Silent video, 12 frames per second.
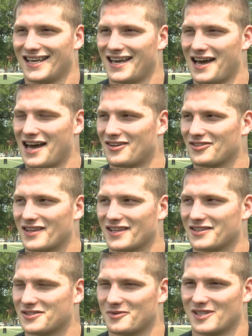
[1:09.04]
I don't think
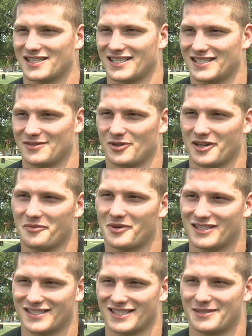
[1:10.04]
there's been a season where
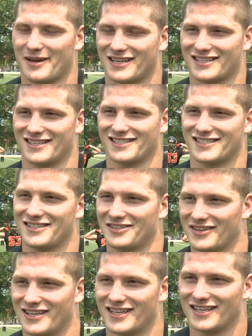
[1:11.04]
anybody's expected us to do
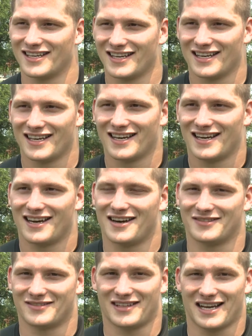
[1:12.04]
good.
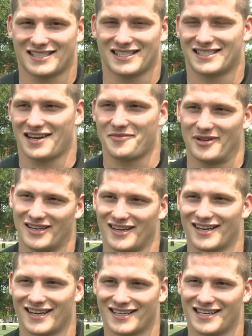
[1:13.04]
Not since I've been
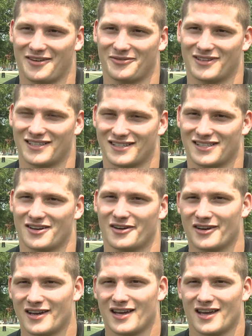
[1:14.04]
here, definitely. So
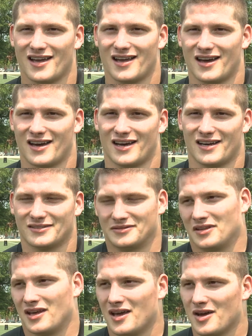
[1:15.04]

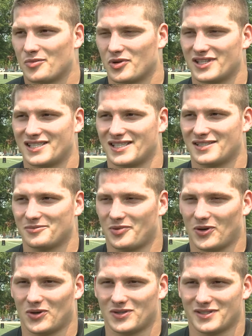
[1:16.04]
preseason
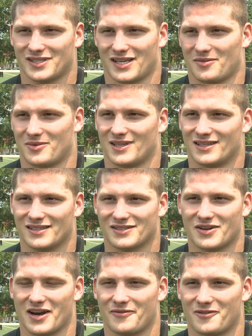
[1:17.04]
polls, I mean, it's
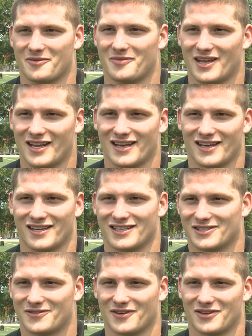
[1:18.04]
great for the media and
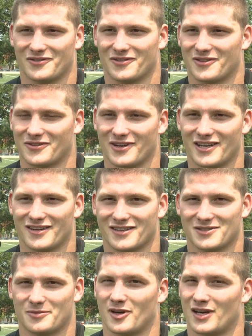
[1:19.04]
it's fun for the
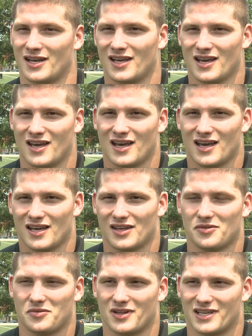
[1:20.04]
readers, but
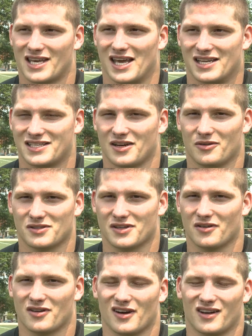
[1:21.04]
you really can't tell what's
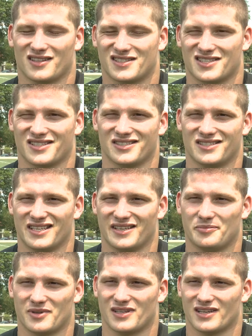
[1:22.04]
going on until you're
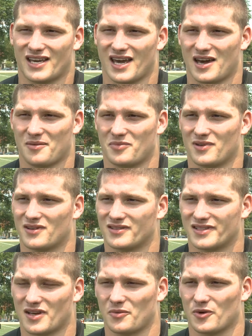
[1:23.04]
deep into camp and
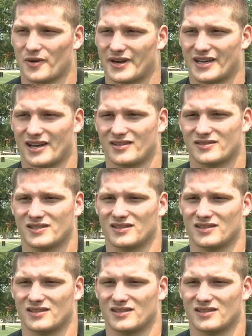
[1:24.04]
summer workouts.